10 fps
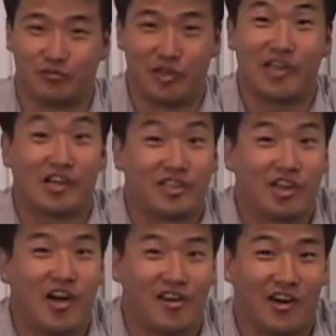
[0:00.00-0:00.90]
tastes like
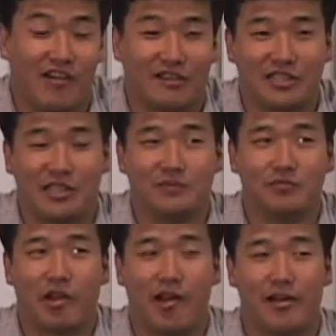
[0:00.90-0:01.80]
chocolate, obviously,
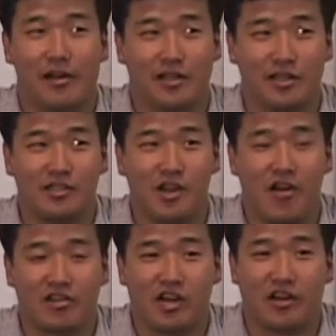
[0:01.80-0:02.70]
and a good
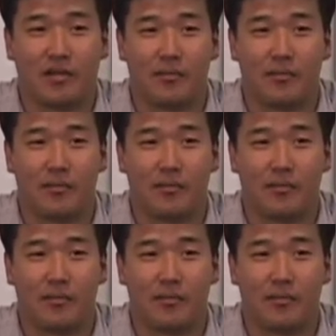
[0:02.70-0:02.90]
dark chocolate.